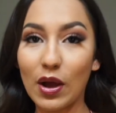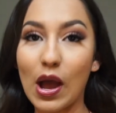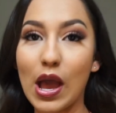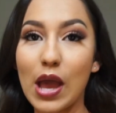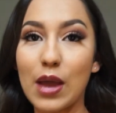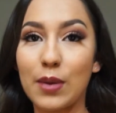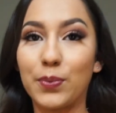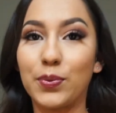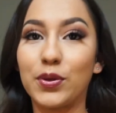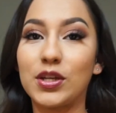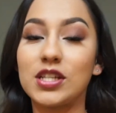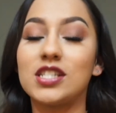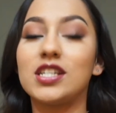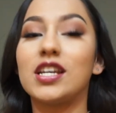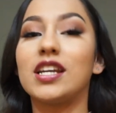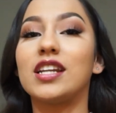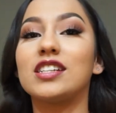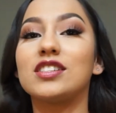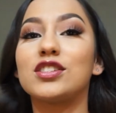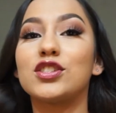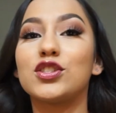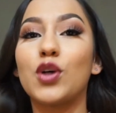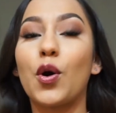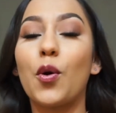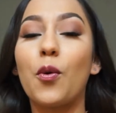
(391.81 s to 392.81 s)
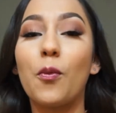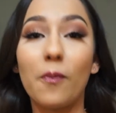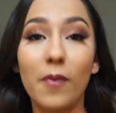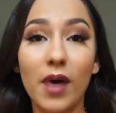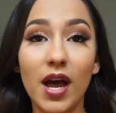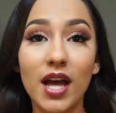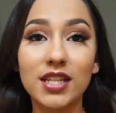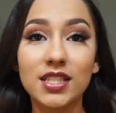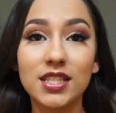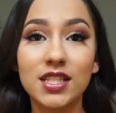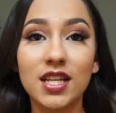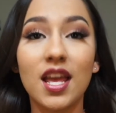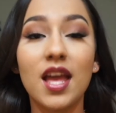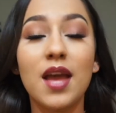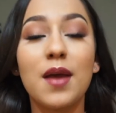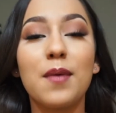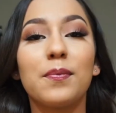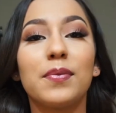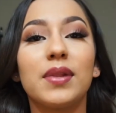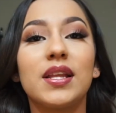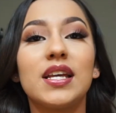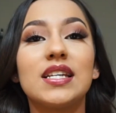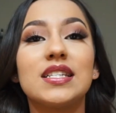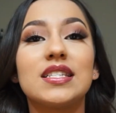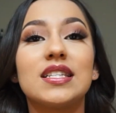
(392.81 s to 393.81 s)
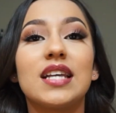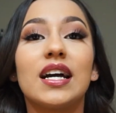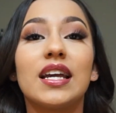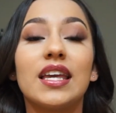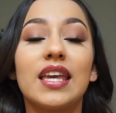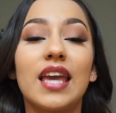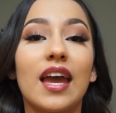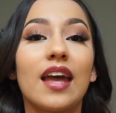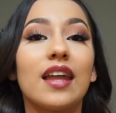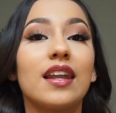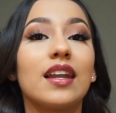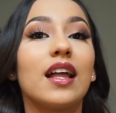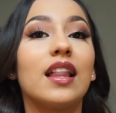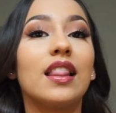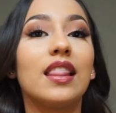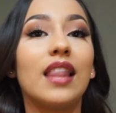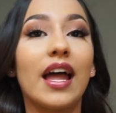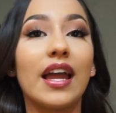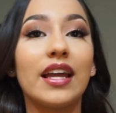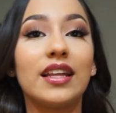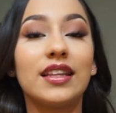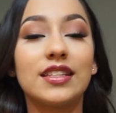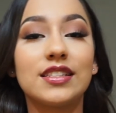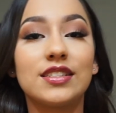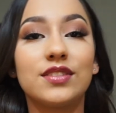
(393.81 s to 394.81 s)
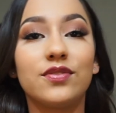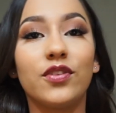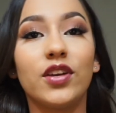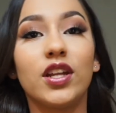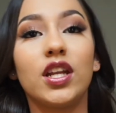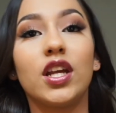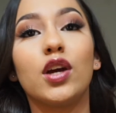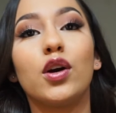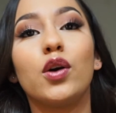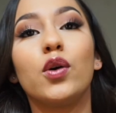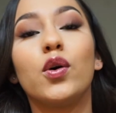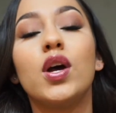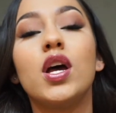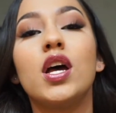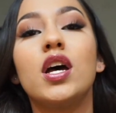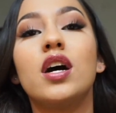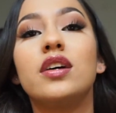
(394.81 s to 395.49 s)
I appreciate it so much. Please again like this video,